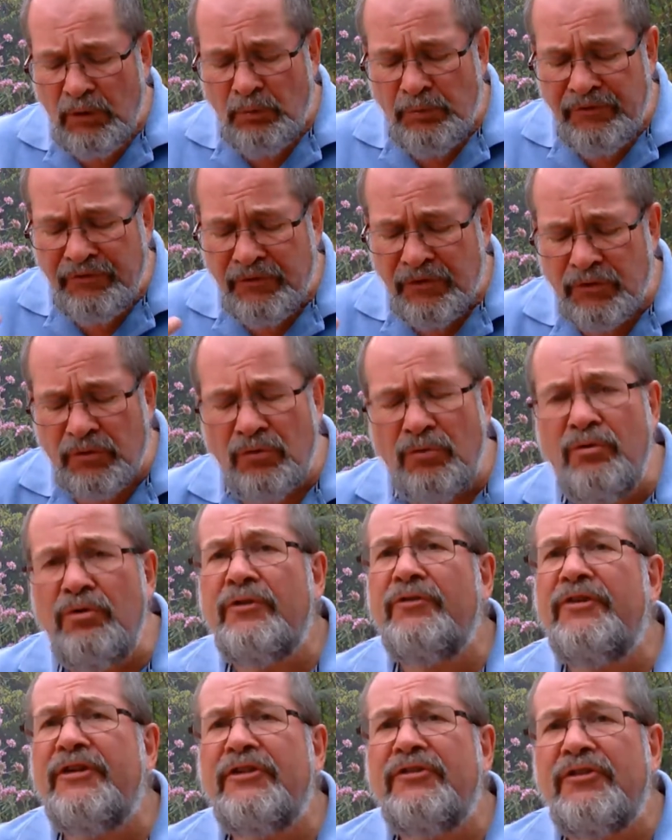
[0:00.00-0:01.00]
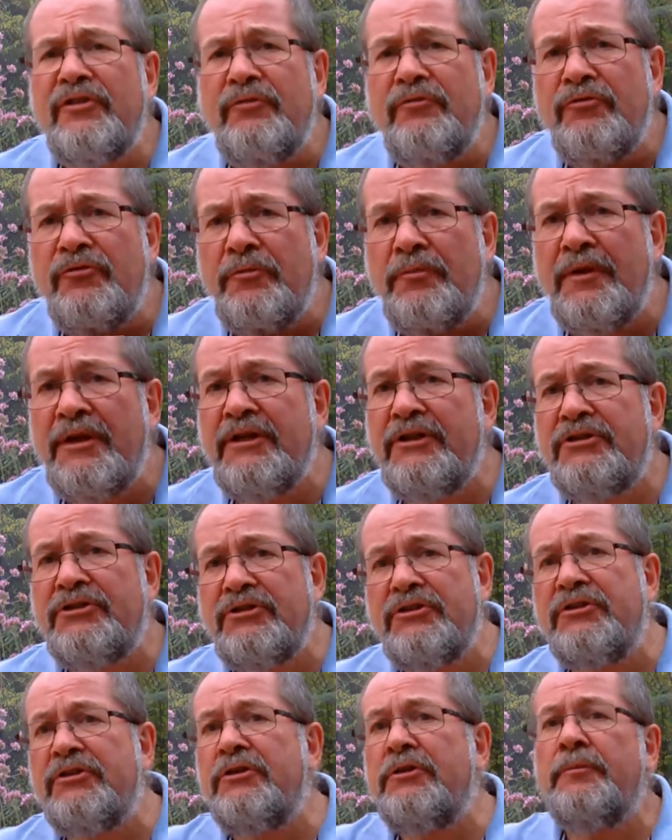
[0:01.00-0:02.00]
we've got all of this
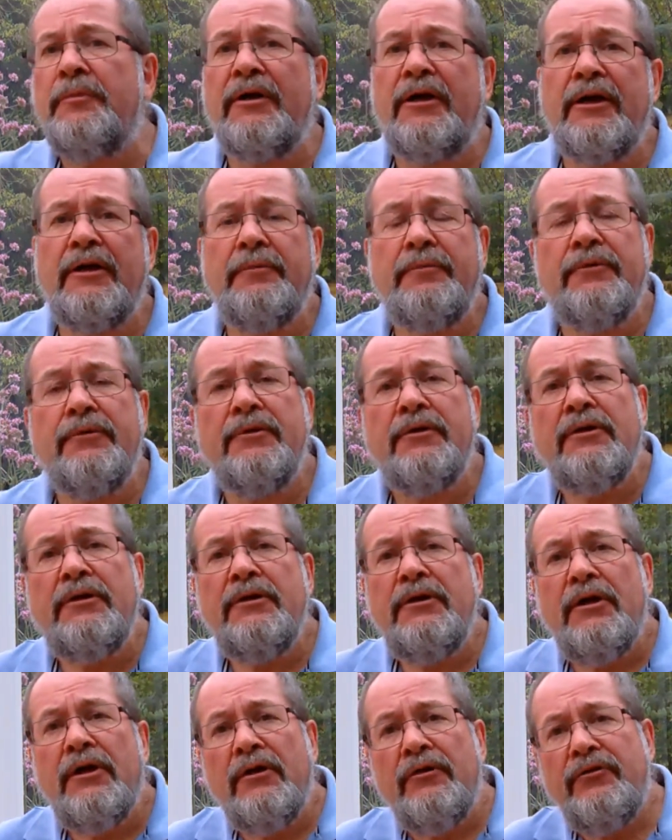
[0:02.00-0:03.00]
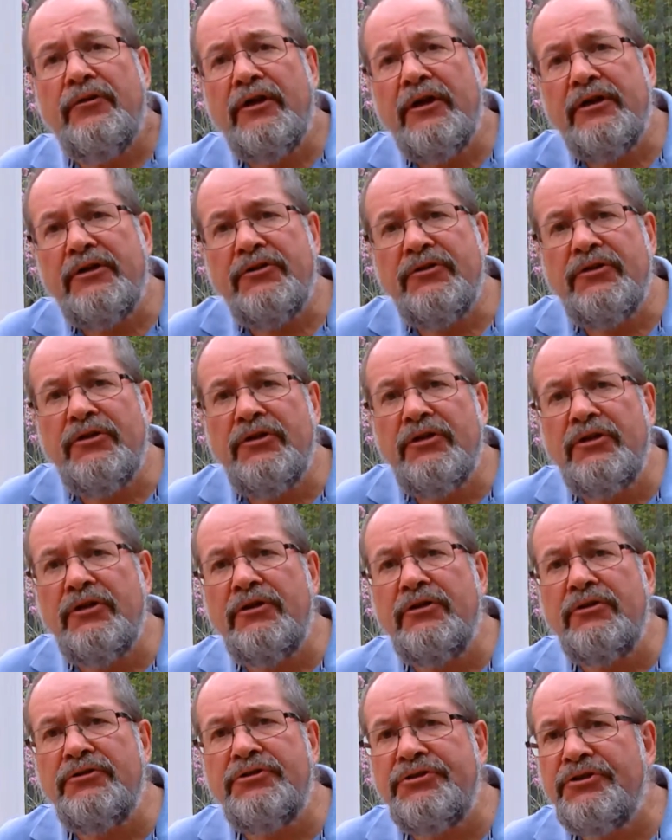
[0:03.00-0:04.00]
information in the Bible that
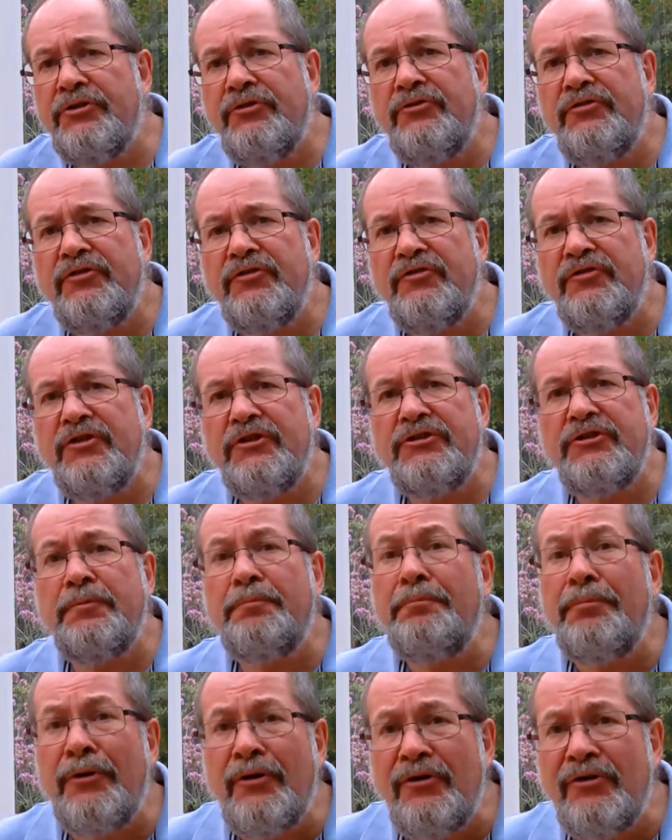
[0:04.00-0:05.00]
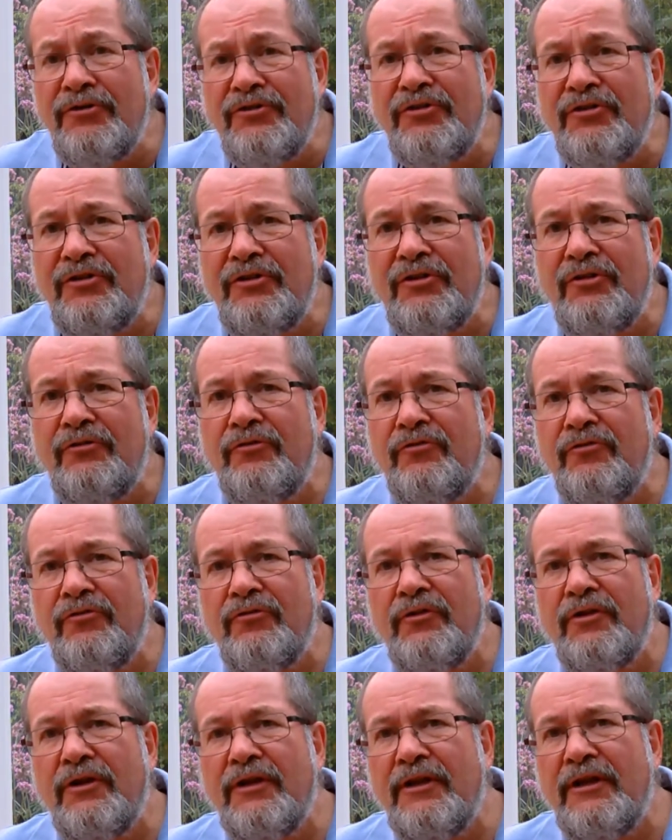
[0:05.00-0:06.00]
shows us such a positive
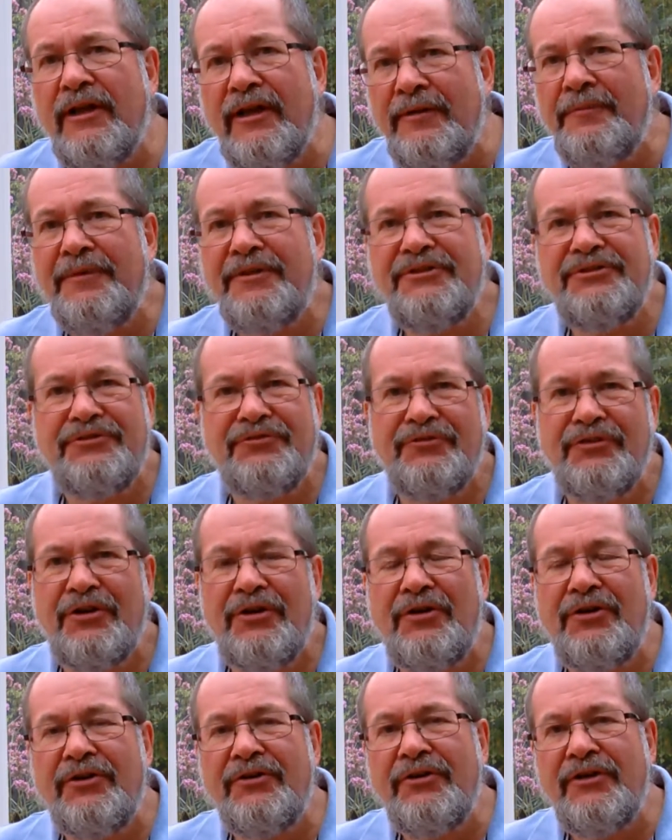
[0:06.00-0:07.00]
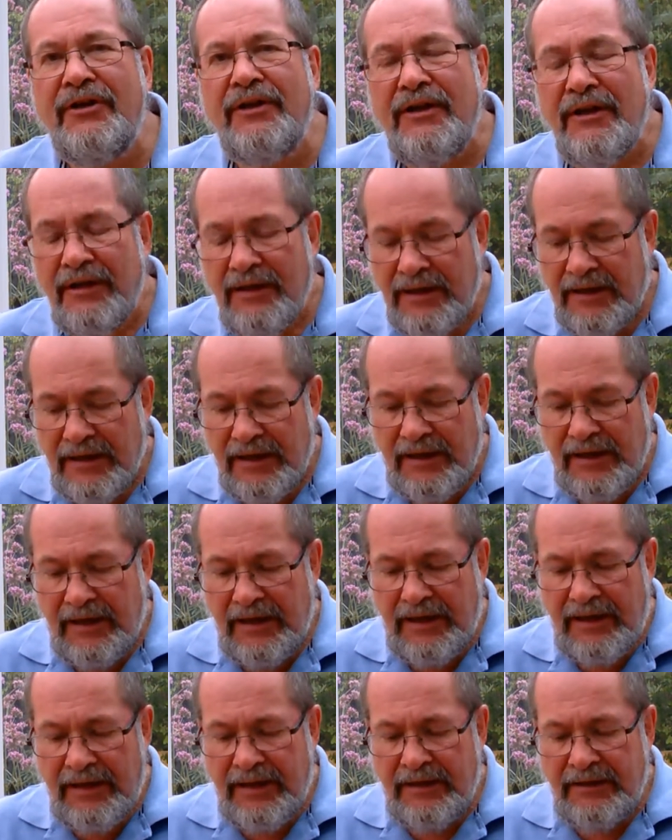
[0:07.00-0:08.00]
image of God.
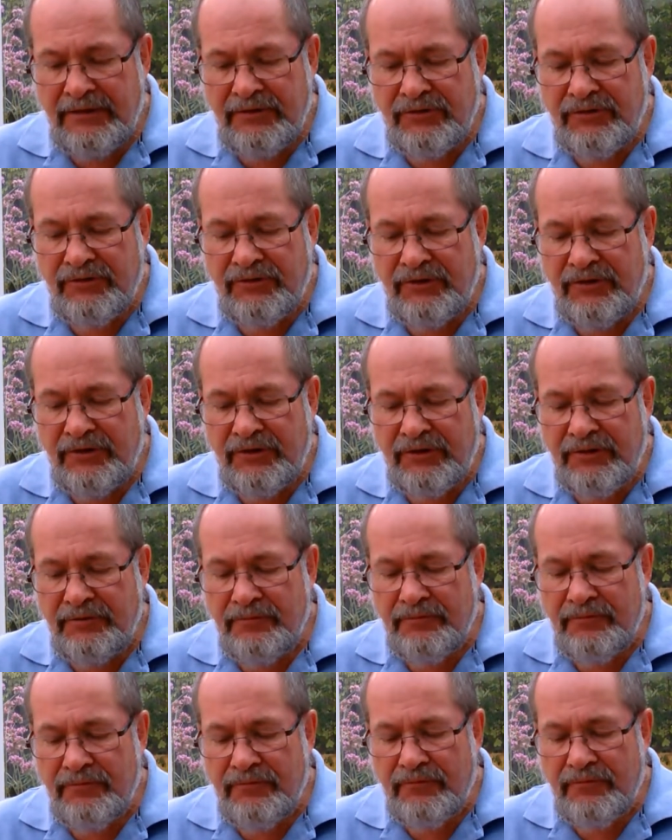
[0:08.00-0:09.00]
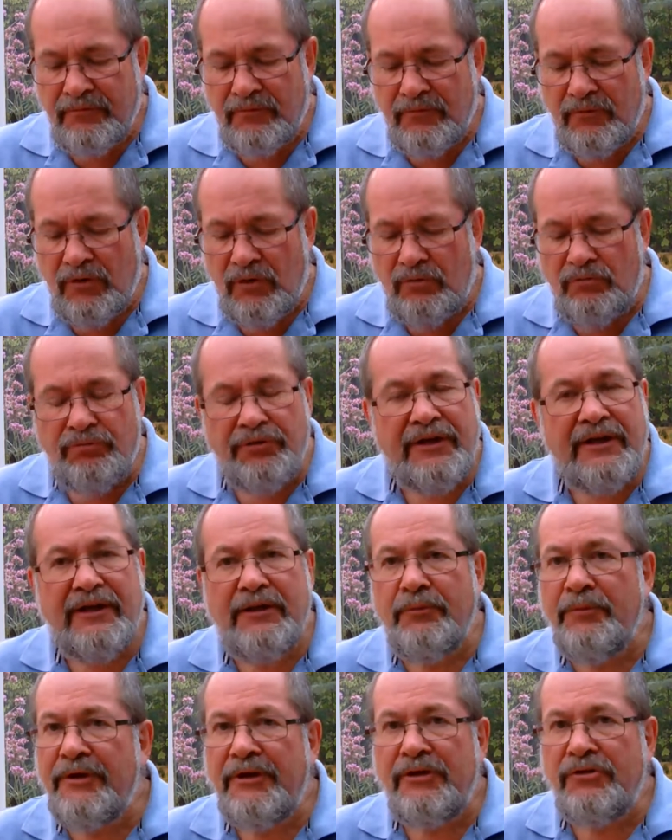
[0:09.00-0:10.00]
And
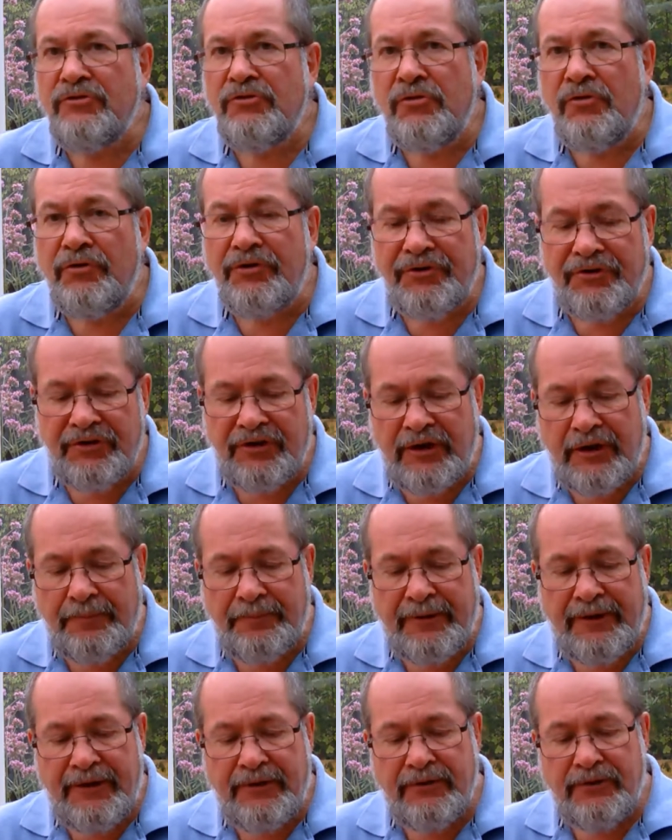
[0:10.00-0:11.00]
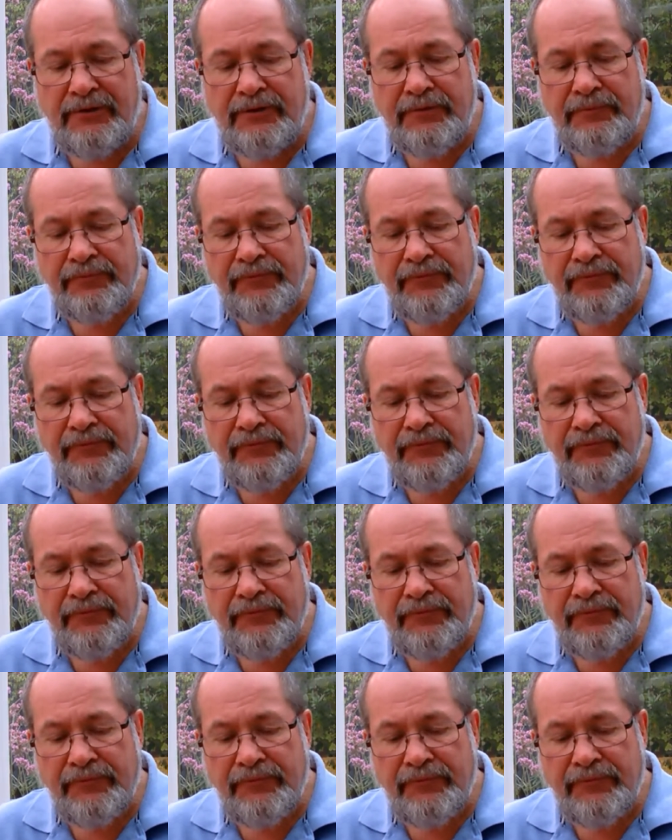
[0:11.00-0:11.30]
really we ignore it at our peril.